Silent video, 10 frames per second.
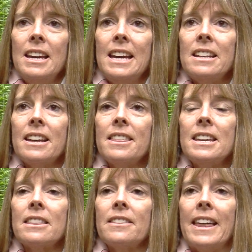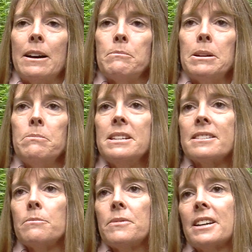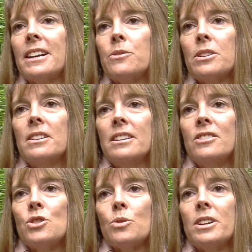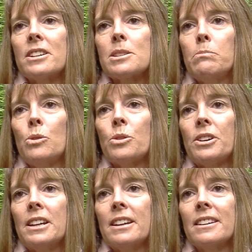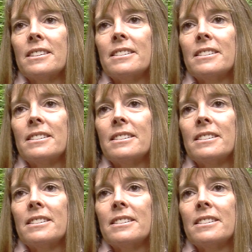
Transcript: And I think that might be something I would enjoy exploring,